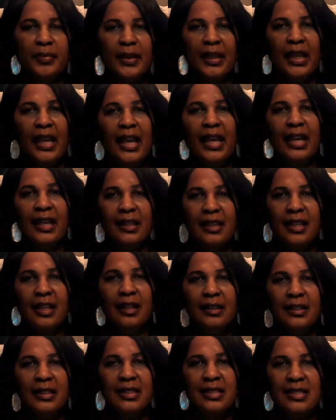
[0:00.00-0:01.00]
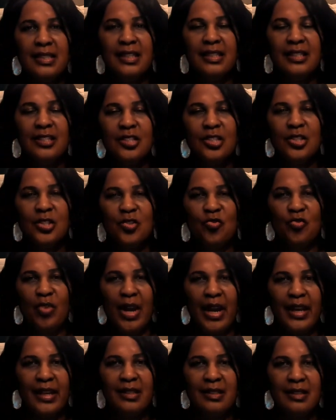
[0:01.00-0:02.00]
And Kelly says she's
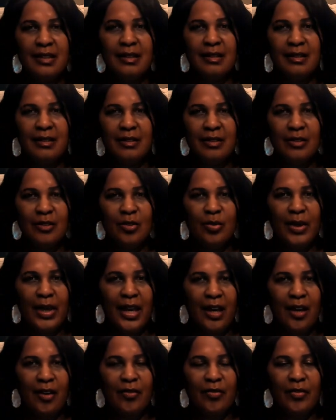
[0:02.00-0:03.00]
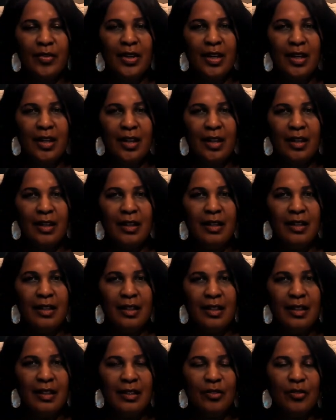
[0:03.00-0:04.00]
tried to have, uh,
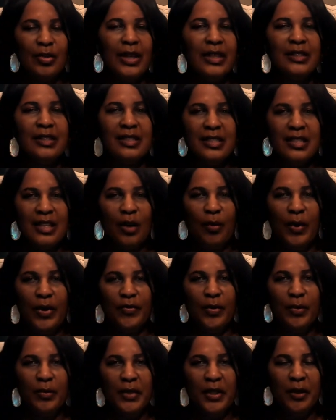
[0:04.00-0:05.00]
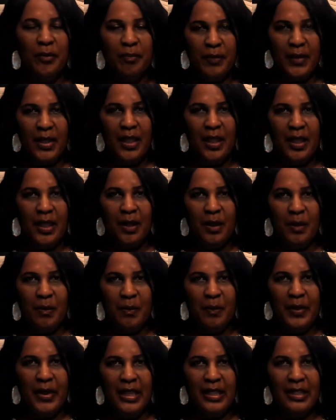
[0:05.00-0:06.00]
tried to stay away from them,
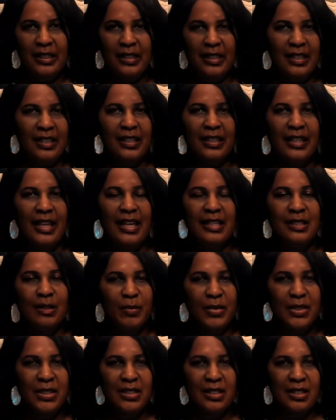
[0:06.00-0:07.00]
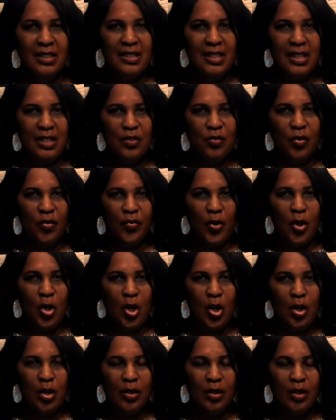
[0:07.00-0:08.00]
but it hasn't been successful for
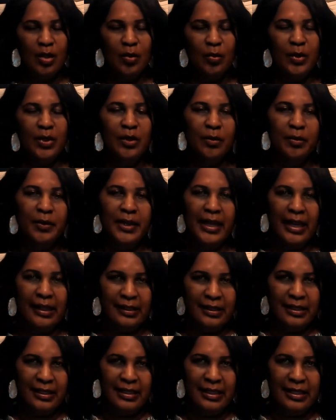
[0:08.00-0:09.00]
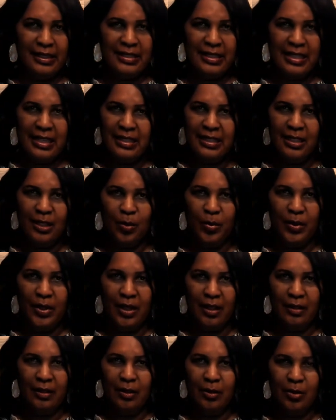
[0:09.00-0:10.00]
her. When the reality is, I think we
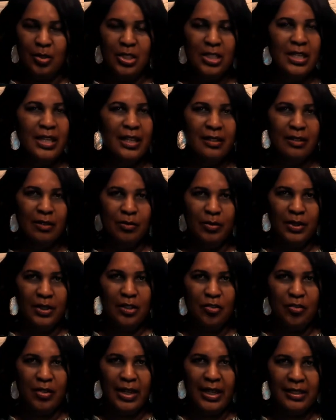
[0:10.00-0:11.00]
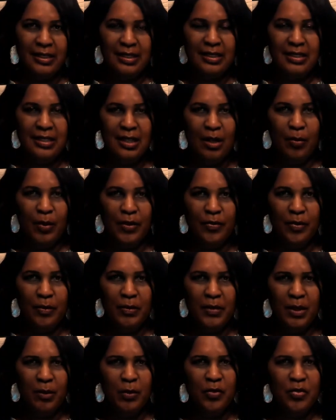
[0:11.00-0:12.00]
all know she hasn't really tried to stay away from
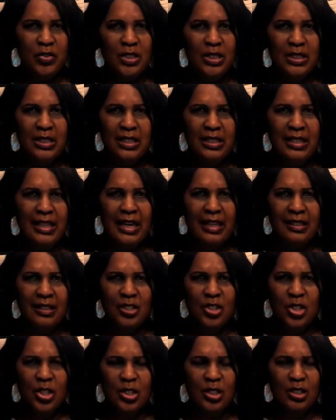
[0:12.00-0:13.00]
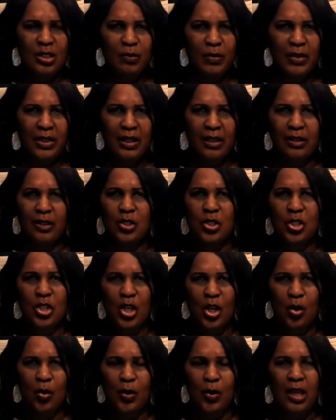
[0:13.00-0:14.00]
them. If she did that, then she couldn't be on the
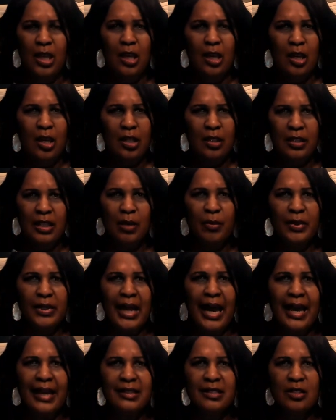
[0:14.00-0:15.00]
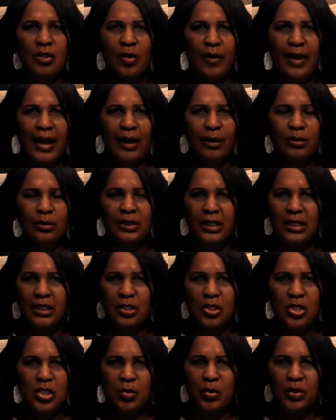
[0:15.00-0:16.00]
show. They would ice her out and
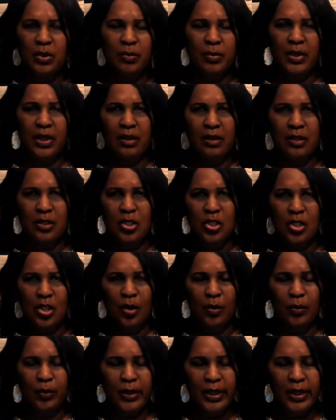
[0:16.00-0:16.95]
she wouldn't be on the show.